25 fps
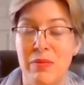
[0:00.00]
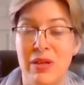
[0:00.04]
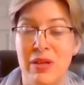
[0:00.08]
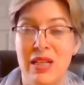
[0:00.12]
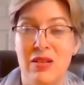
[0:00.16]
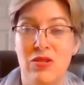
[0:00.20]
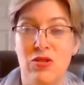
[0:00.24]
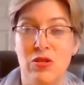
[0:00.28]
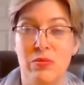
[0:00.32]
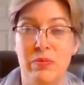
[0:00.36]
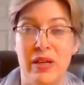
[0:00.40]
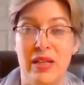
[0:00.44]

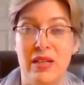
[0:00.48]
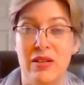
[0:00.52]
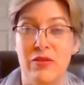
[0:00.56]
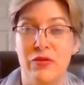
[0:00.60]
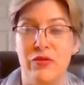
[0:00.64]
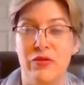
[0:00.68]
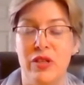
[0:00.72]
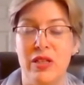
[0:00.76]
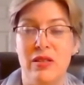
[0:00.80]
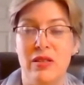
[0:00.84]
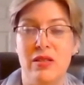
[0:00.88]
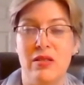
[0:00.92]
medical
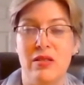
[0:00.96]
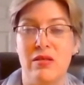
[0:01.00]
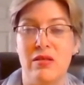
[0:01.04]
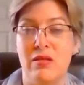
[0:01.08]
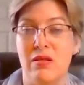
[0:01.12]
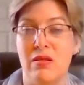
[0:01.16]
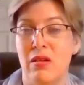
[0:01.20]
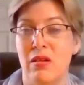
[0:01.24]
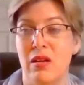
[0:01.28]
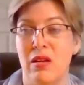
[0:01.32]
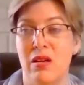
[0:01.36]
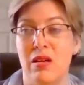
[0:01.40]
benefits
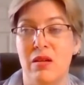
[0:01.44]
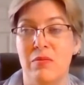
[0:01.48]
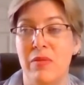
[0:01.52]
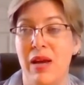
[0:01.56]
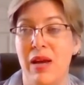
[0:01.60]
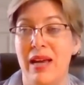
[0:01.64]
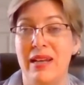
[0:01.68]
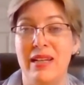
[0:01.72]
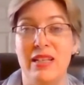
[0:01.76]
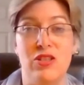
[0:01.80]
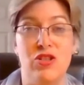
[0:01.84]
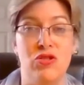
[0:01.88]

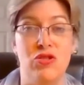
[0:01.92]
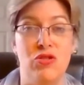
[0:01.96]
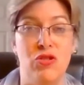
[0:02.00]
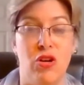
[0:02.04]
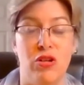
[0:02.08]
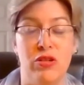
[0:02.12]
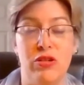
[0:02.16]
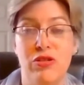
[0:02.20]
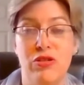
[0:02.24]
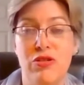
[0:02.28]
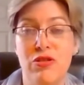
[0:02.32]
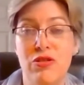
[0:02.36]
and it's
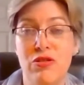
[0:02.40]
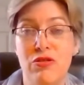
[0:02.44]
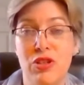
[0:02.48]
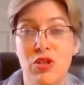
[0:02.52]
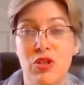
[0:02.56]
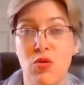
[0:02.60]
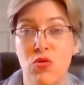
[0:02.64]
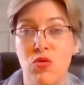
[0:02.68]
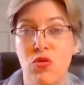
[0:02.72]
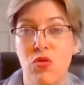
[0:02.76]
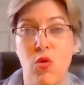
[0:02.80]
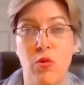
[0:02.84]
not through
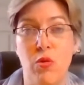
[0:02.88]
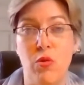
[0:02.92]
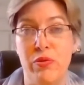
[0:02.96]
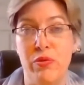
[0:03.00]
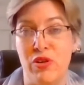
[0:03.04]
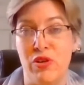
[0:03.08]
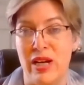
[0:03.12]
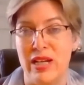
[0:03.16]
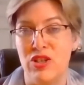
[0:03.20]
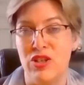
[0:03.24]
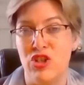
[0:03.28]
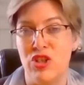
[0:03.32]
your
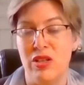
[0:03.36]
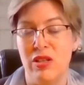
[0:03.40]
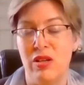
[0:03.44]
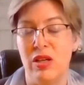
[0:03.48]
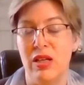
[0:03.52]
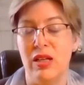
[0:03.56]
corporation,